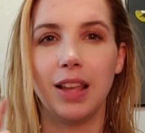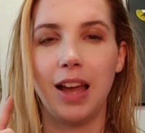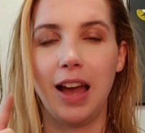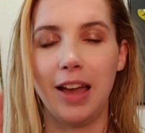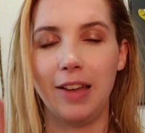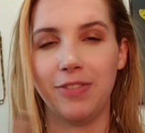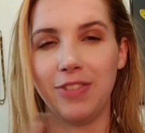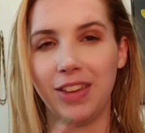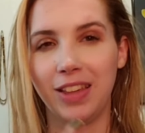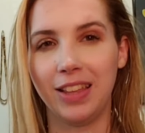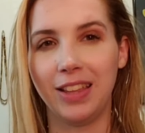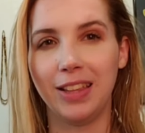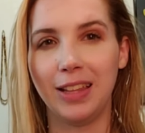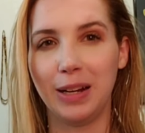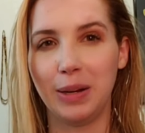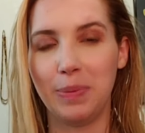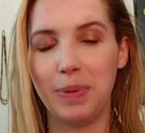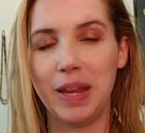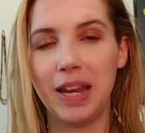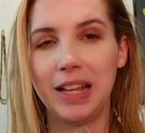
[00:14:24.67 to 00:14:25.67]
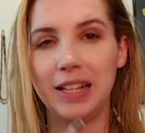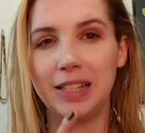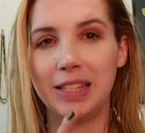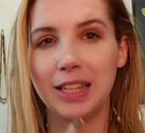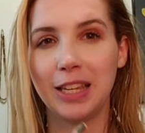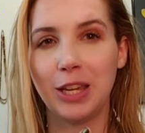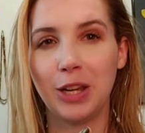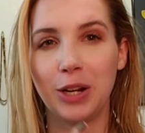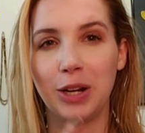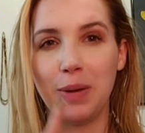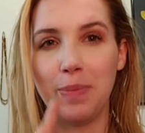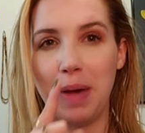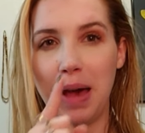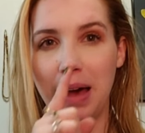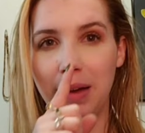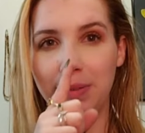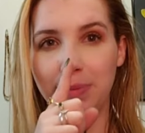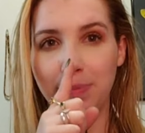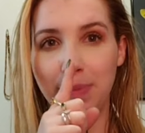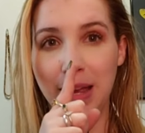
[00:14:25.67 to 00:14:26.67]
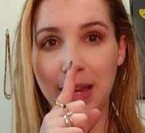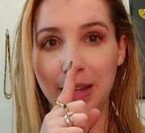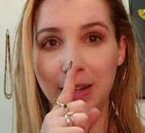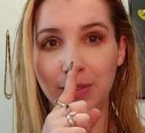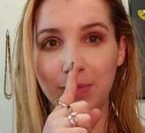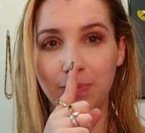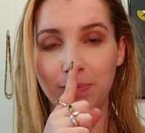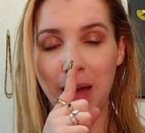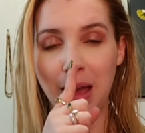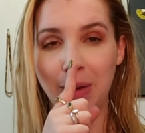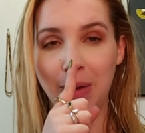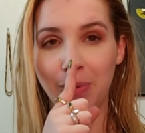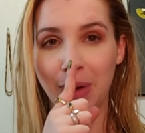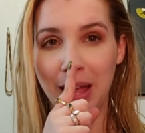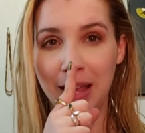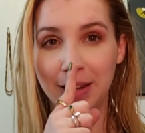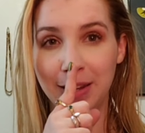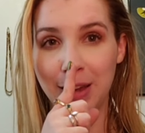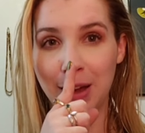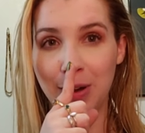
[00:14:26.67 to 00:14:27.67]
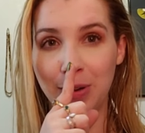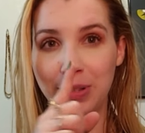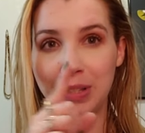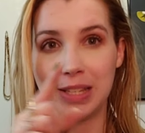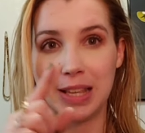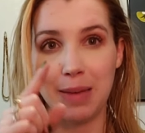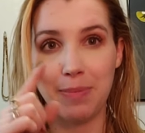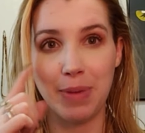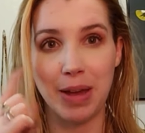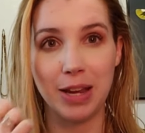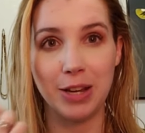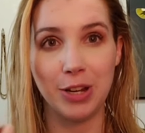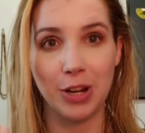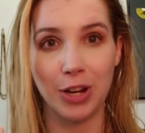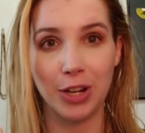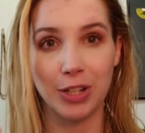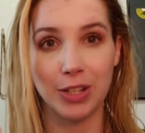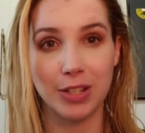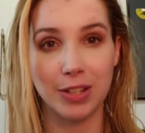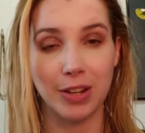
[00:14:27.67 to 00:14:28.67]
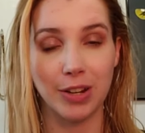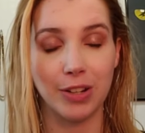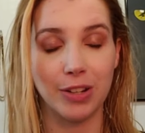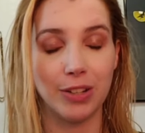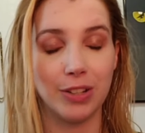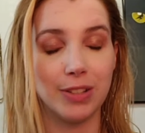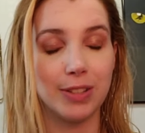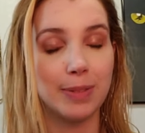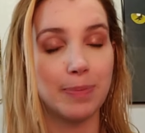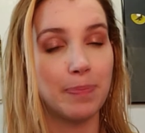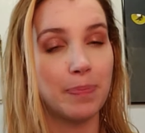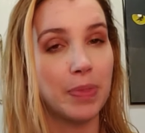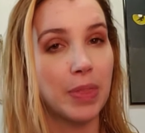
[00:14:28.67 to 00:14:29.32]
I feel a little bit insecure about my, my red nose and my dark circles.